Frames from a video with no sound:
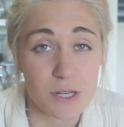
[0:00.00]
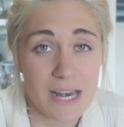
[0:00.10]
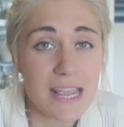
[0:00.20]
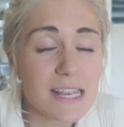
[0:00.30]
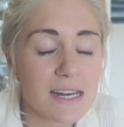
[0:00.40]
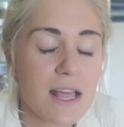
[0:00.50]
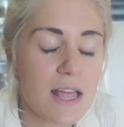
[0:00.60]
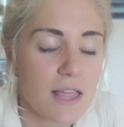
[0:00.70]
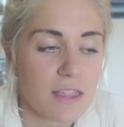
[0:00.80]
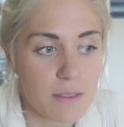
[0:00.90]
you can eat,
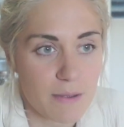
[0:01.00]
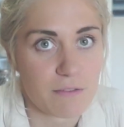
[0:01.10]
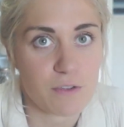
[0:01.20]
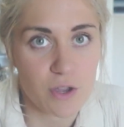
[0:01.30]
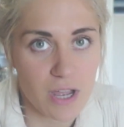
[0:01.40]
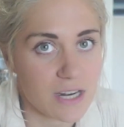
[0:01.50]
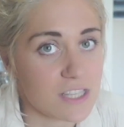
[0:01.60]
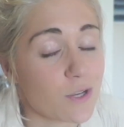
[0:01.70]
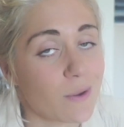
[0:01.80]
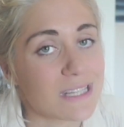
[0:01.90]
the better for your gut
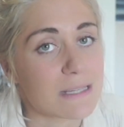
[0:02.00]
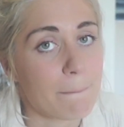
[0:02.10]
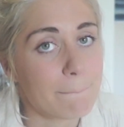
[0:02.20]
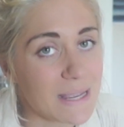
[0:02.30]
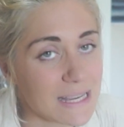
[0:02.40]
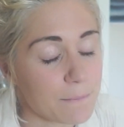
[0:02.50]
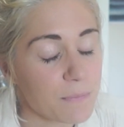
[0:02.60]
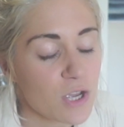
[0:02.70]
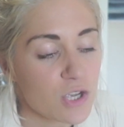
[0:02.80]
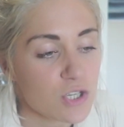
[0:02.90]
it's going to be.
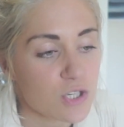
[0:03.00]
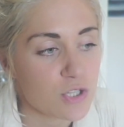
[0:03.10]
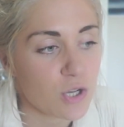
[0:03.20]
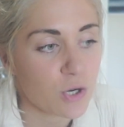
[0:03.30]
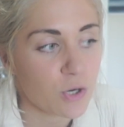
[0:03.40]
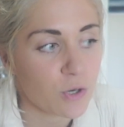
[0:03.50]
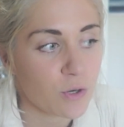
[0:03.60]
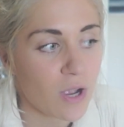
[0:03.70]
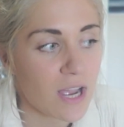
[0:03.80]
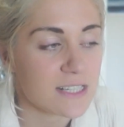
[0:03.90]
So
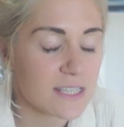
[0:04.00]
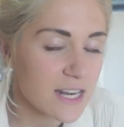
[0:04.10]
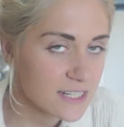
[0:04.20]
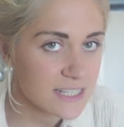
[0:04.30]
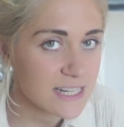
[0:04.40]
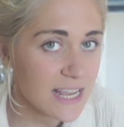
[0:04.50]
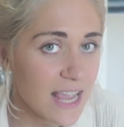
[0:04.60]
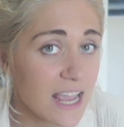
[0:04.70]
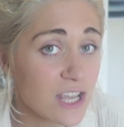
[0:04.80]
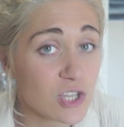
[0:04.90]
I decided to take
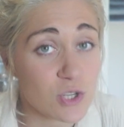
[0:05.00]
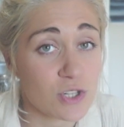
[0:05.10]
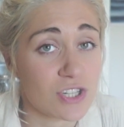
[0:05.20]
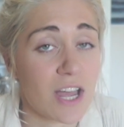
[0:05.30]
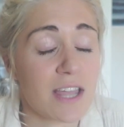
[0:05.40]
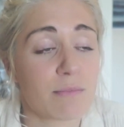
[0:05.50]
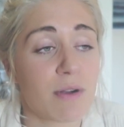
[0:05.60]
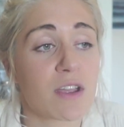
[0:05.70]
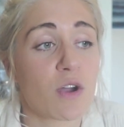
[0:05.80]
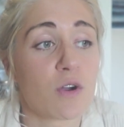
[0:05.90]
a huge diet
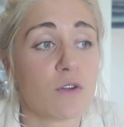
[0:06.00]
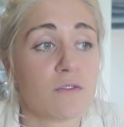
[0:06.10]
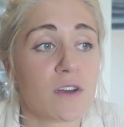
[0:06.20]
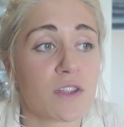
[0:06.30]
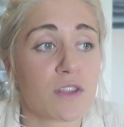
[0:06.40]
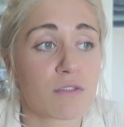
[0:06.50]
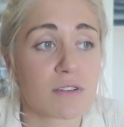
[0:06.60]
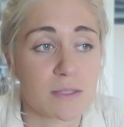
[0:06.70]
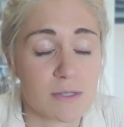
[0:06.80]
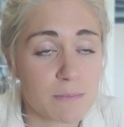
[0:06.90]
break over the
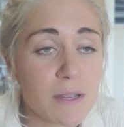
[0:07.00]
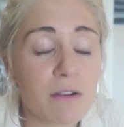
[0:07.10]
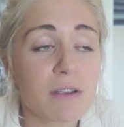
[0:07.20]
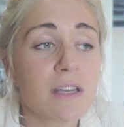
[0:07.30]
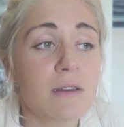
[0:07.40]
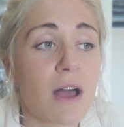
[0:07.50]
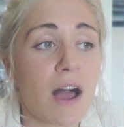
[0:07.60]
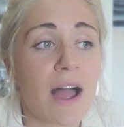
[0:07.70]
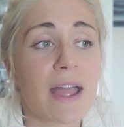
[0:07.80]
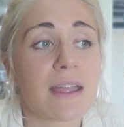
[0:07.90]
Christmas period.
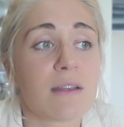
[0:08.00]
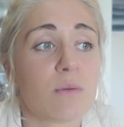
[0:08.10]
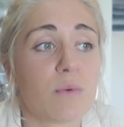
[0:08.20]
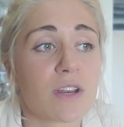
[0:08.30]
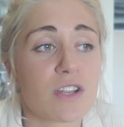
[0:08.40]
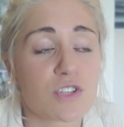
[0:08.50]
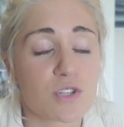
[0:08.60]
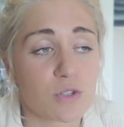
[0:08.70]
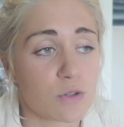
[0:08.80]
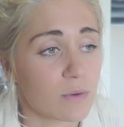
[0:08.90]
I wanted
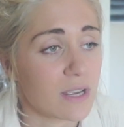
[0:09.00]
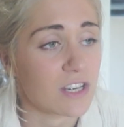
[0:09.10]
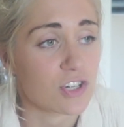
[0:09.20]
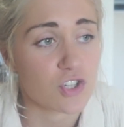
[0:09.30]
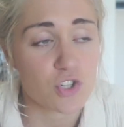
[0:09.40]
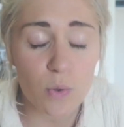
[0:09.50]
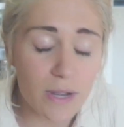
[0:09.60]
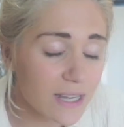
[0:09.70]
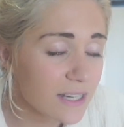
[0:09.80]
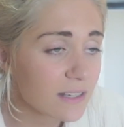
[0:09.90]
to
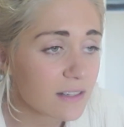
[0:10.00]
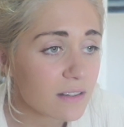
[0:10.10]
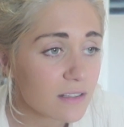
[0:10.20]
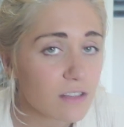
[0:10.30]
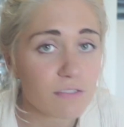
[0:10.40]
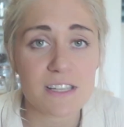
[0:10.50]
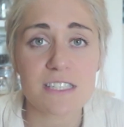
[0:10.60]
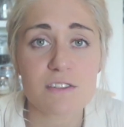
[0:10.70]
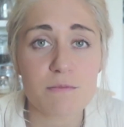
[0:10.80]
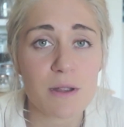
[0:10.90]
enjoy the
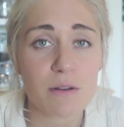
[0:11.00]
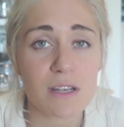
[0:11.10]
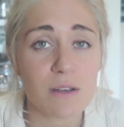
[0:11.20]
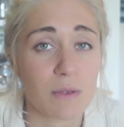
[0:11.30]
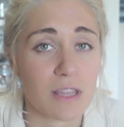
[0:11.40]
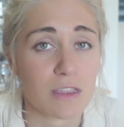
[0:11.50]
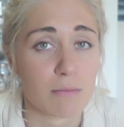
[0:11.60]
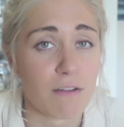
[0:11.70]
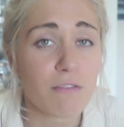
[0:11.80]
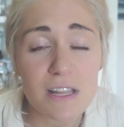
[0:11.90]
festive period with
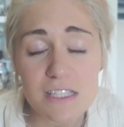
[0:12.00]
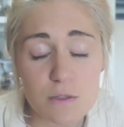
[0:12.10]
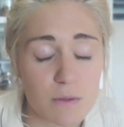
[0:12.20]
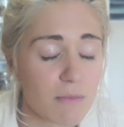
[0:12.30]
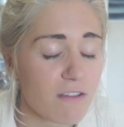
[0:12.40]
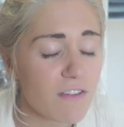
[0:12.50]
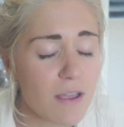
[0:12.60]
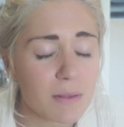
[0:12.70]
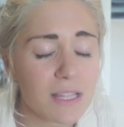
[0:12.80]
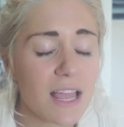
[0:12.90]
my friends, with my
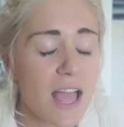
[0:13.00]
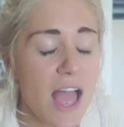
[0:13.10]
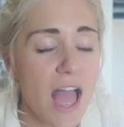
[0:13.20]
family,